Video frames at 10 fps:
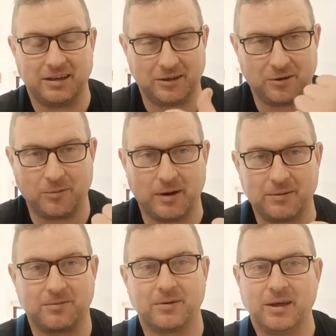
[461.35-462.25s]
you've got away
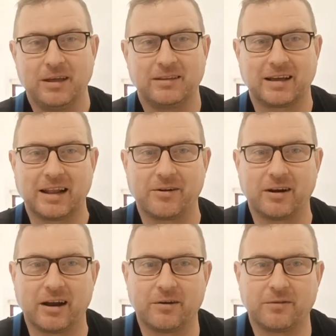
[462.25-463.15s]
with declaring
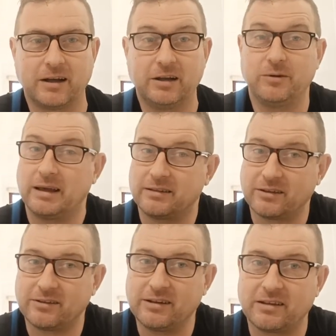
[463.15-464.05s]
a low value, it
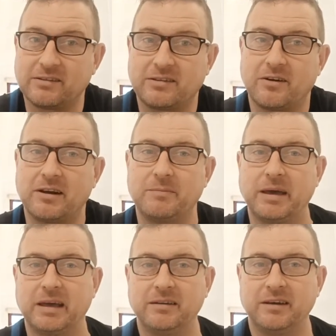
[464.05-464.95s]
doesn't necessarily
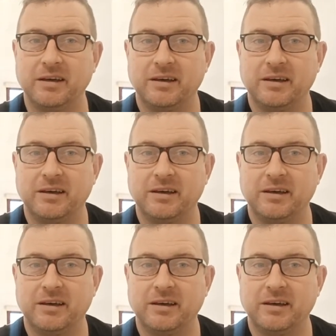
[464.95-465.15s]
mean